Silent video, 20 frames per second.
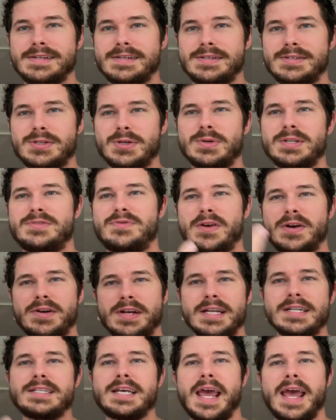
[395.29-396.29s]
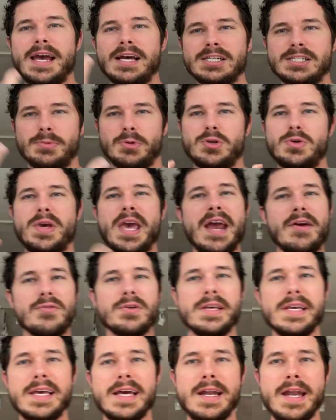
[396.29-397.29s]
So it's very intangible. You can't
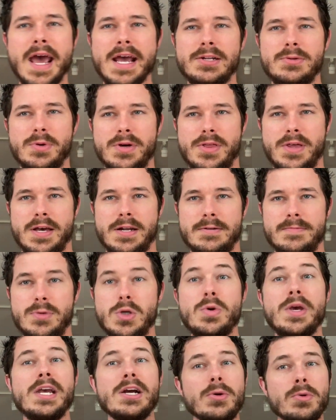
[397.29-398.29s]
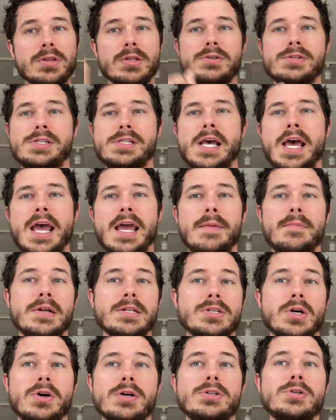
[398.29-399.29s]
really connect with it. You hear what they're saying, but
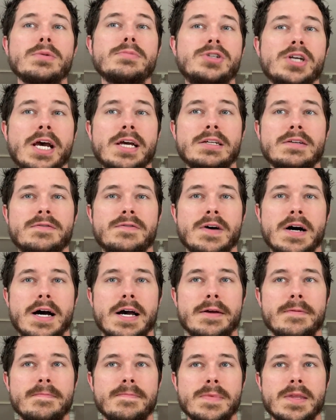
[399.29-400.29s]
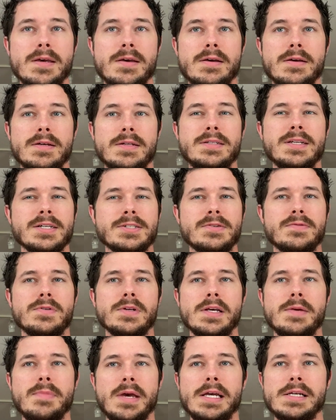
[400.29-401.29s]
it's hard to objectify. Doesn't
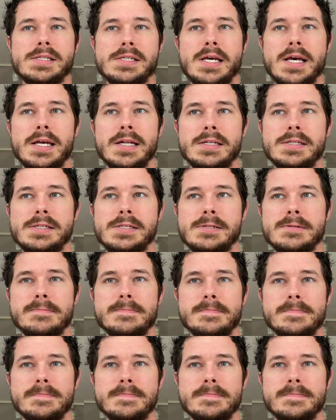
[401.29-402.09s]
really make sense.